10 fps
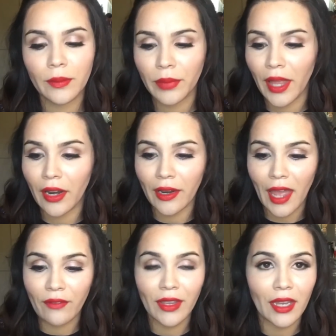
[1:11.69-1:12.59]
plan on
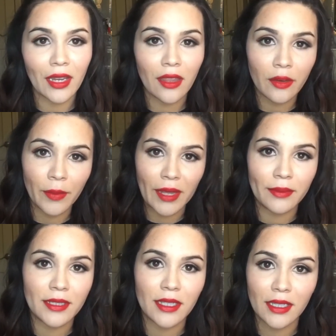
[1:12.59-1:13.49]
having any other
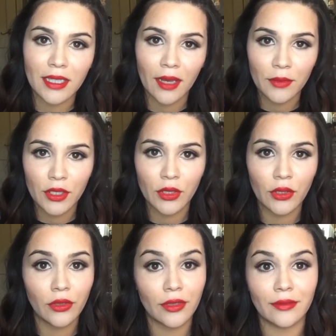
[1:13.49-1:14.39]
babies anytime
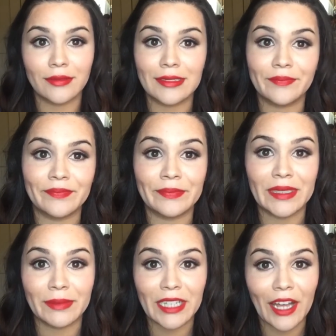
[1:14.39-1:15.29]
soon, or
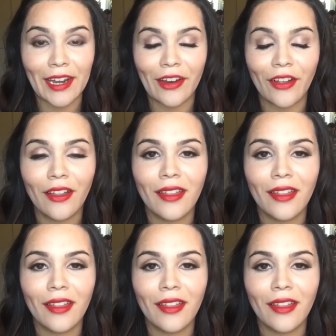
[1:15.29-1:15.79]
maybe not at all.